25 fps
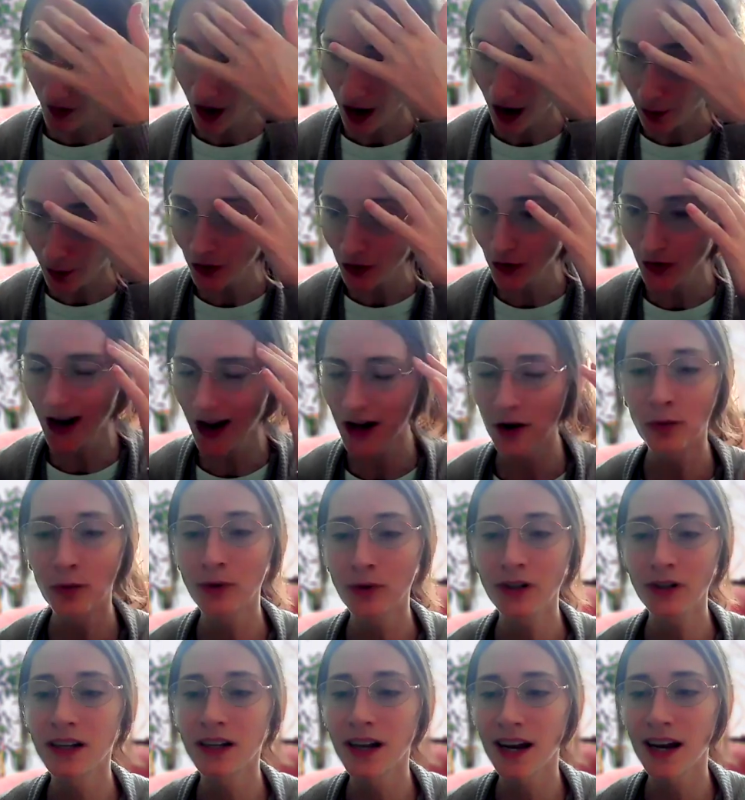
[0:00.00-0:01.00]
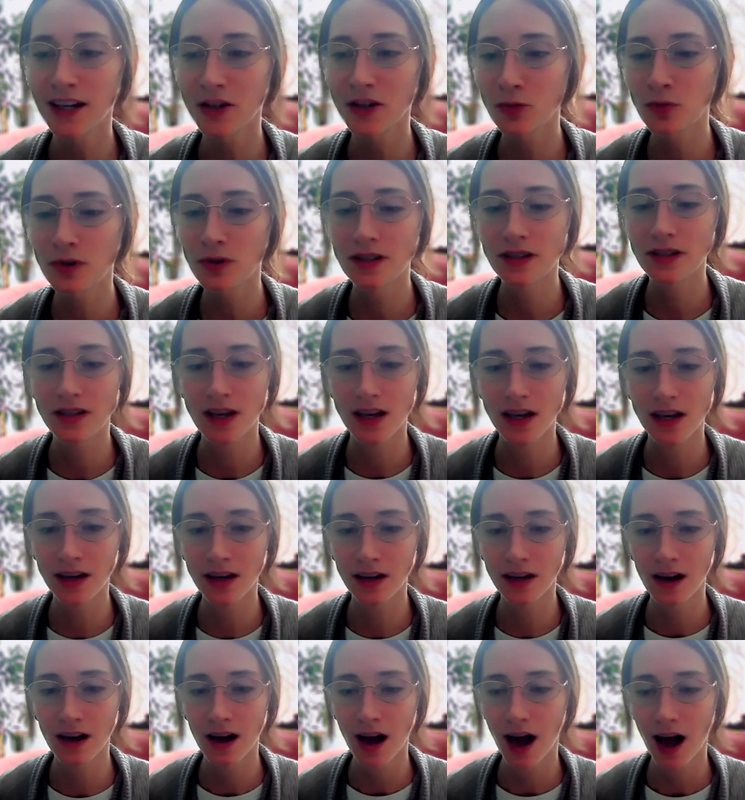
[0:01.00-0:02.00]
I will do it. I don't really like to be
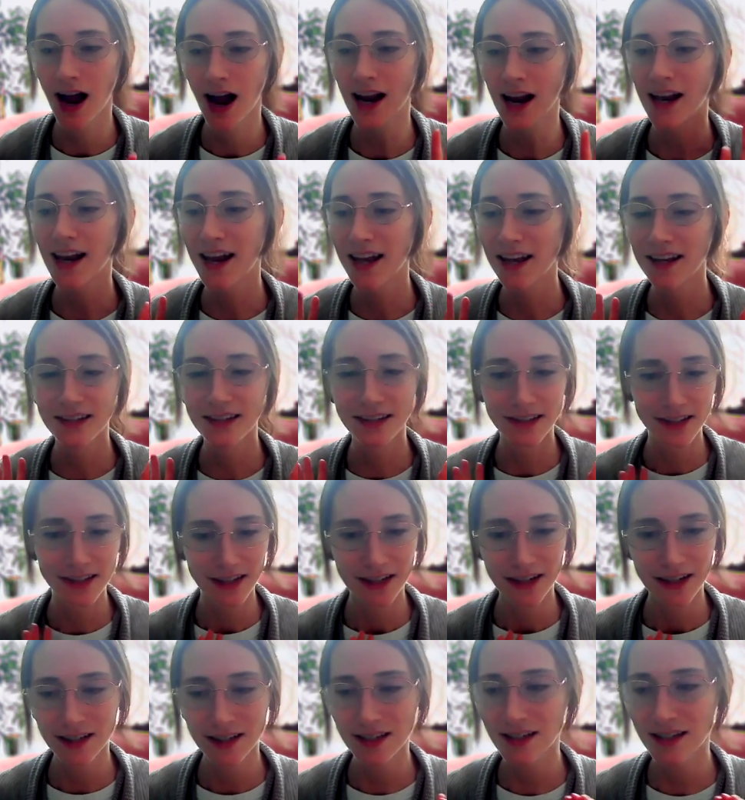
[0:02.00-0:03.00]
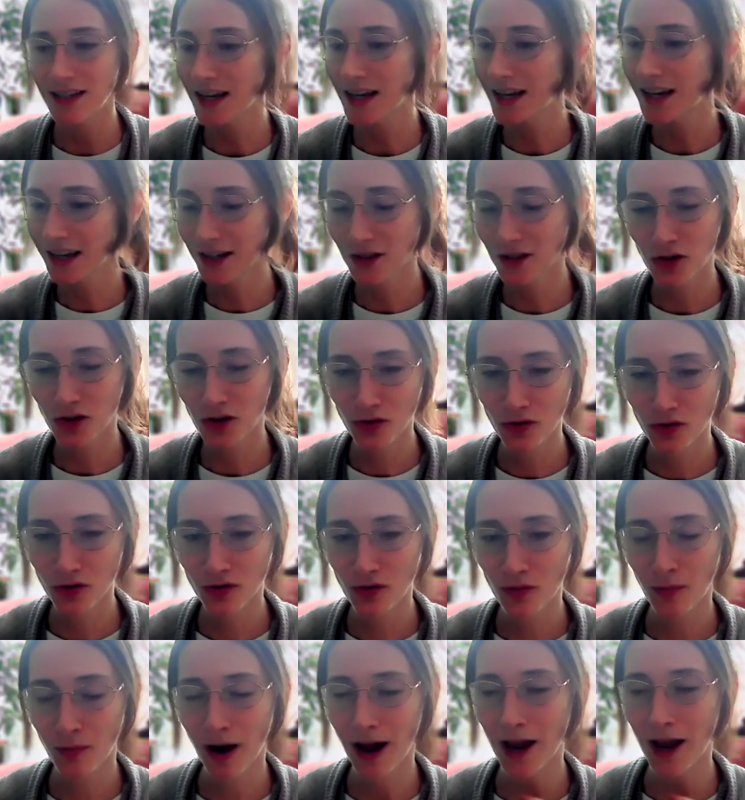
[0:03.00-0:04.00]
seen. I like sticking
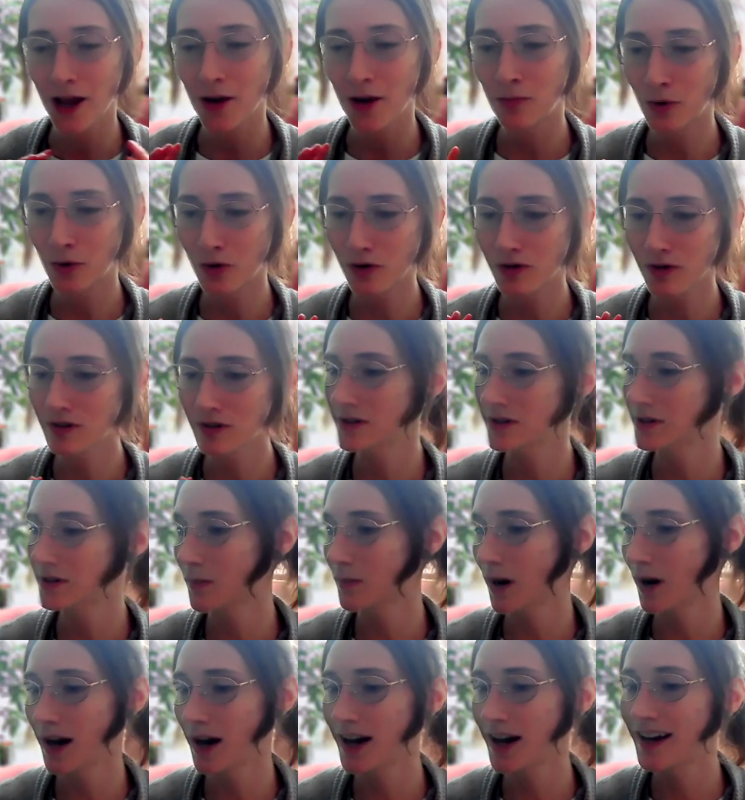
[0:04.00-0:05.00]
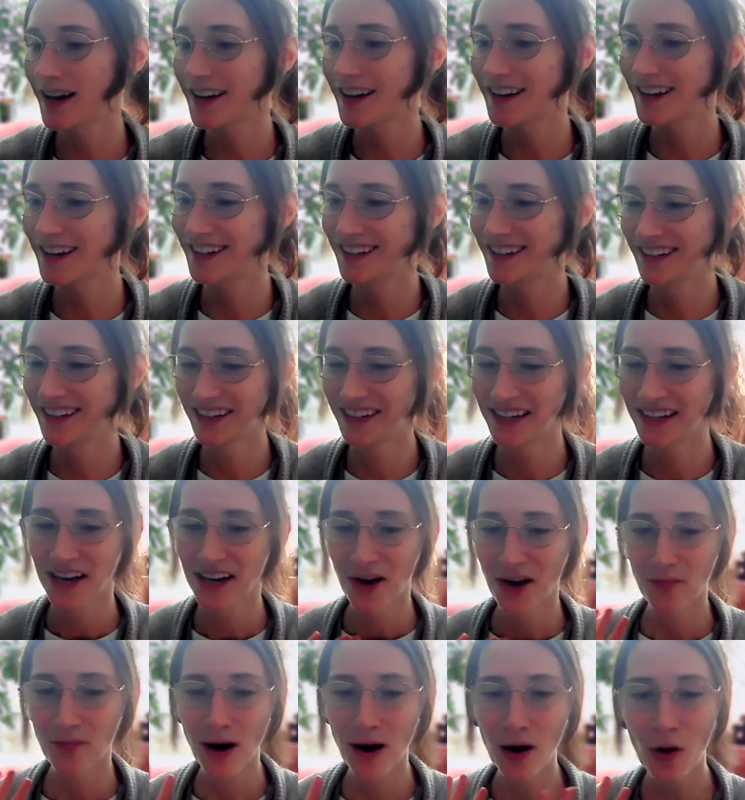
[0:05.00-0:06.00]
to my books and my
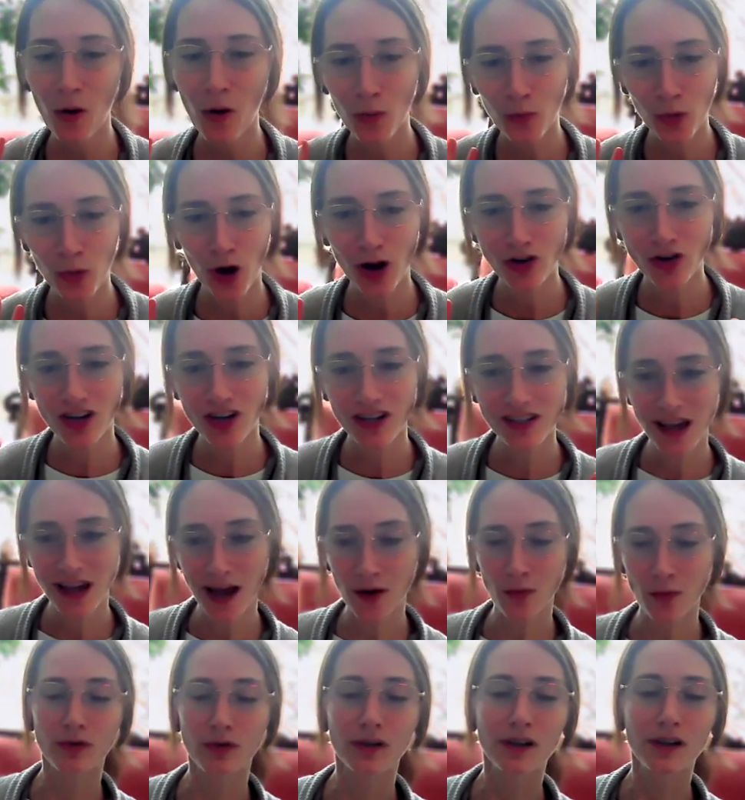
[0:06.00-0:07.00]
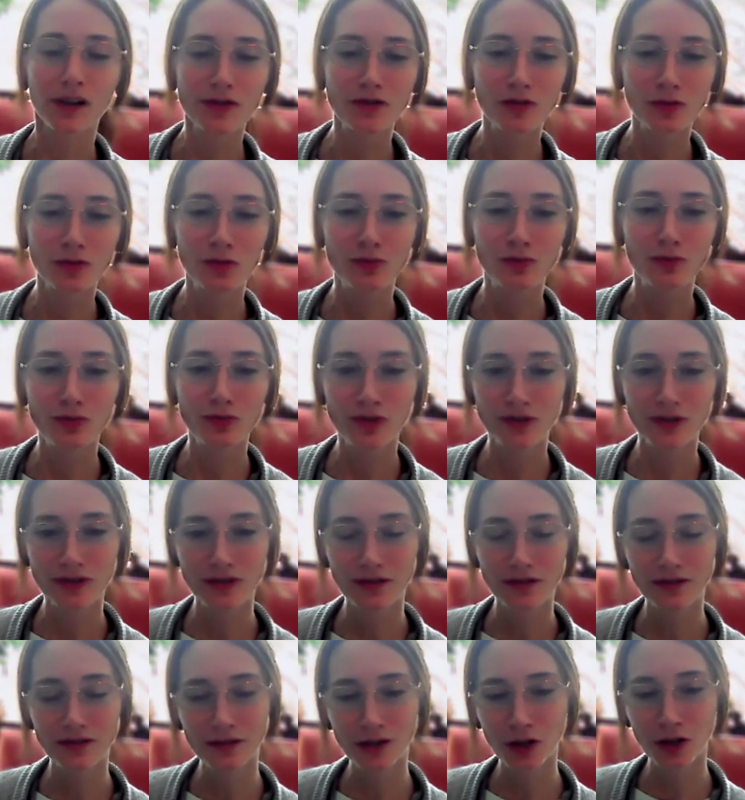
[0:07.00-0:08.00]
my own projects. I would love
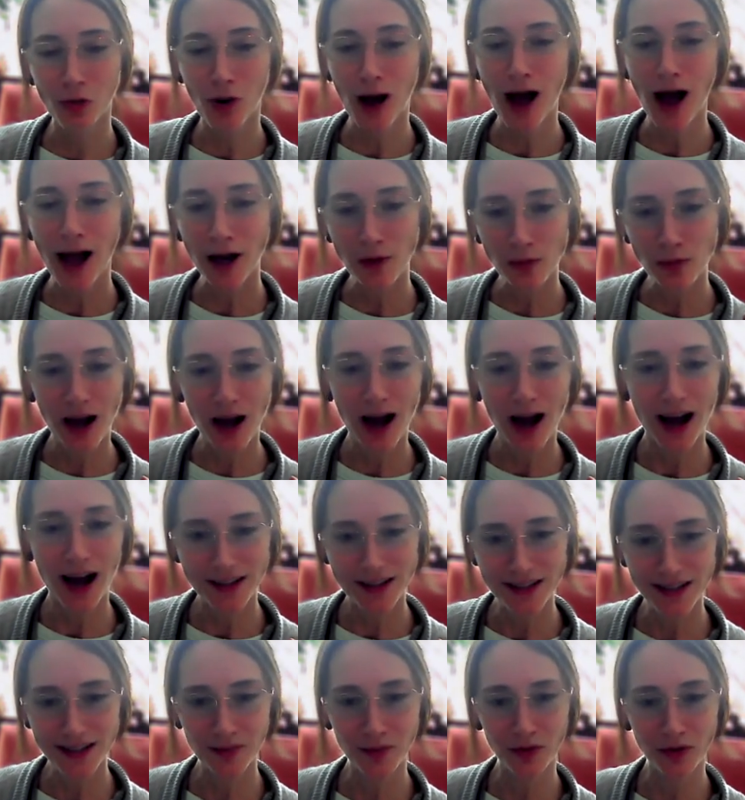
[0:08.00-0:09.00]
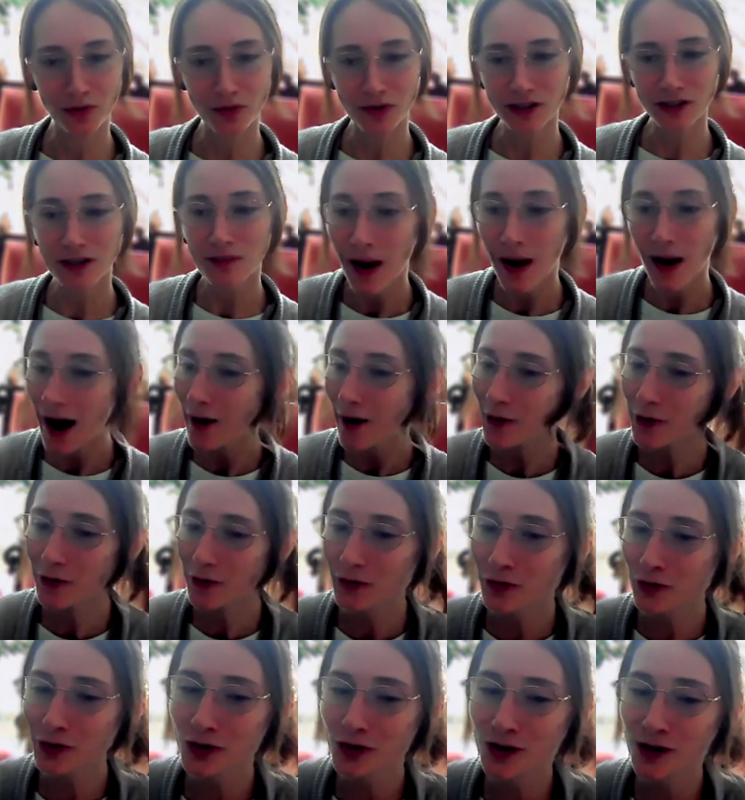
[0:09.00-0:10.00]
to, hide behind someone really
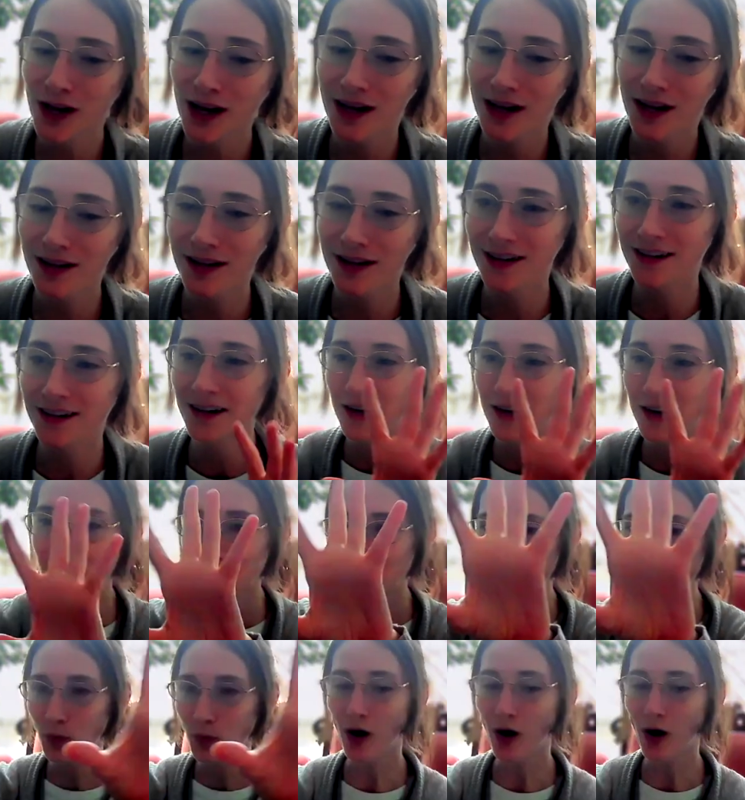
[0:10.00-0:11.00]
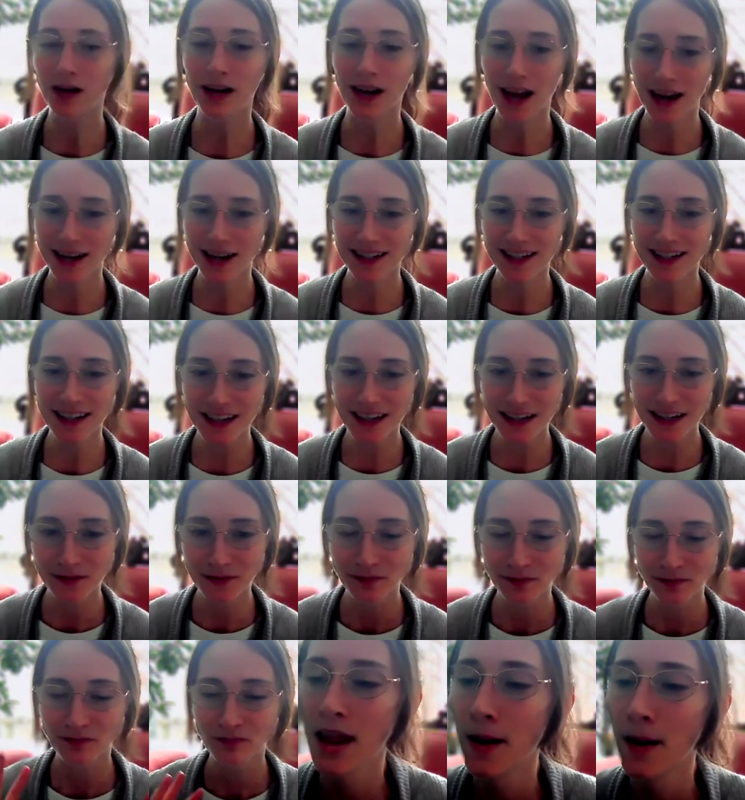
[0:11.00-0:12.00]
powerful and spotlighty,
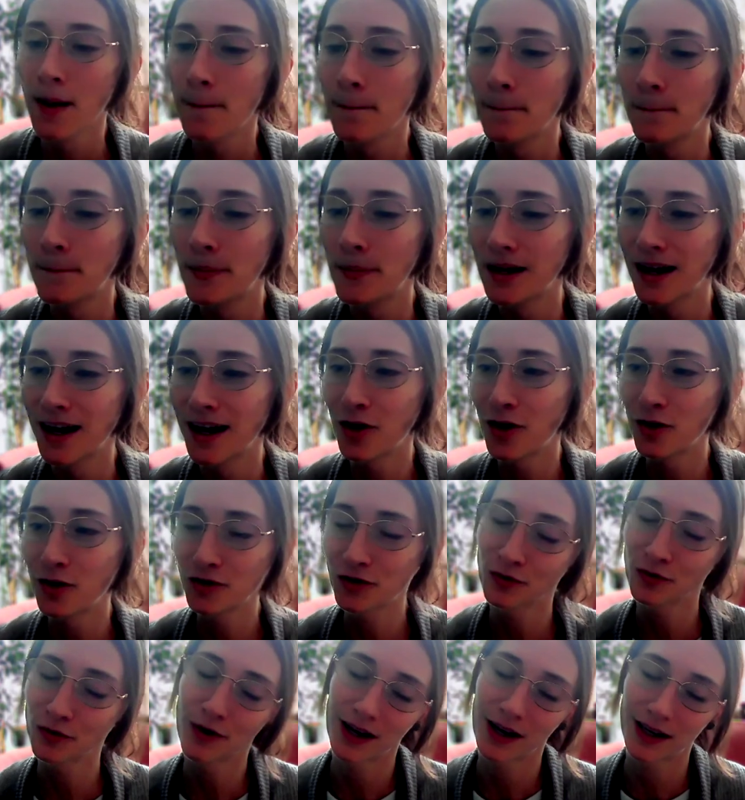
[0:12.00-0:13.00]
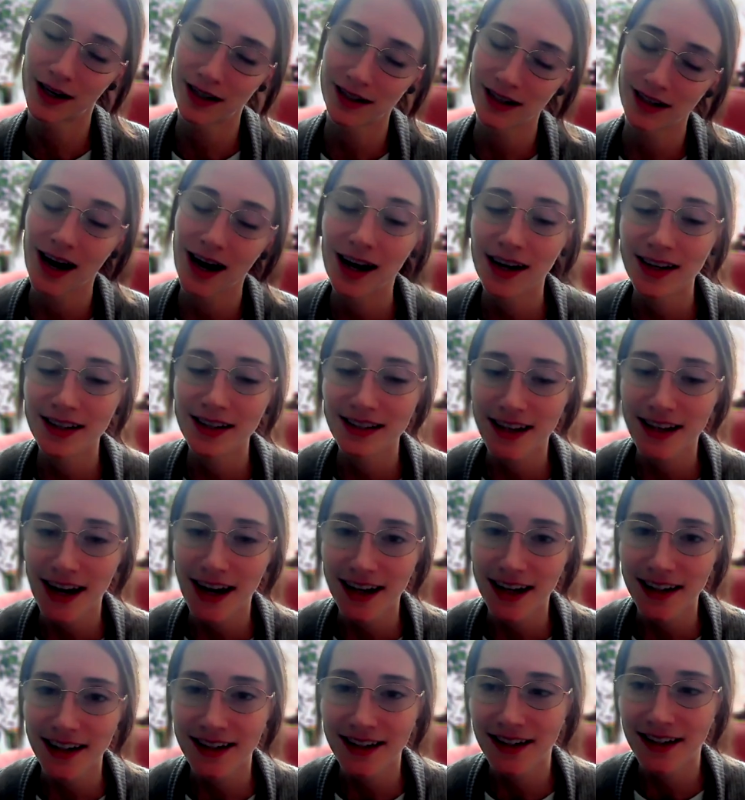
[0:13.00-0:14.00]
but I also recognize
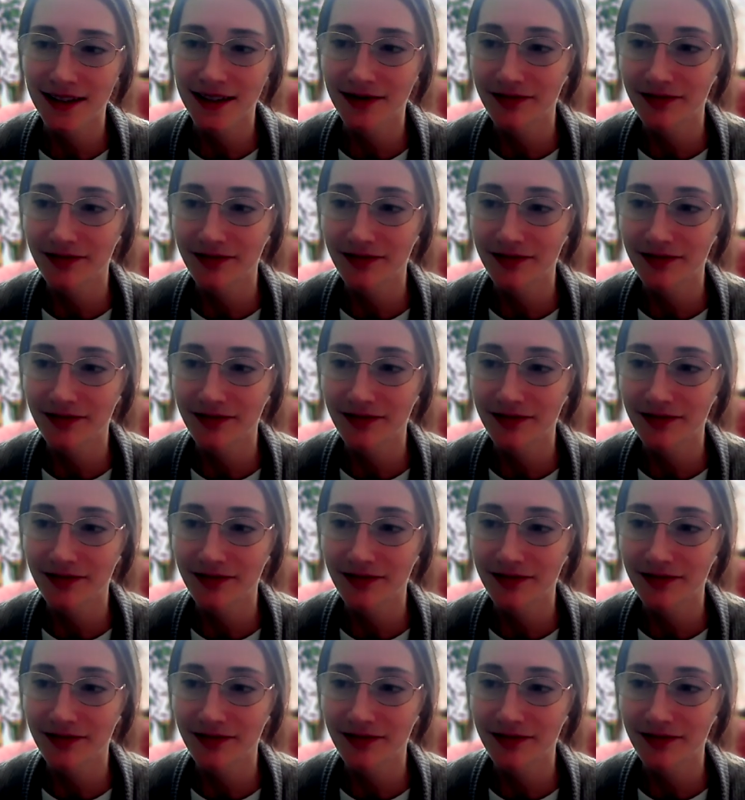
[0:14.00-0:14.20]
that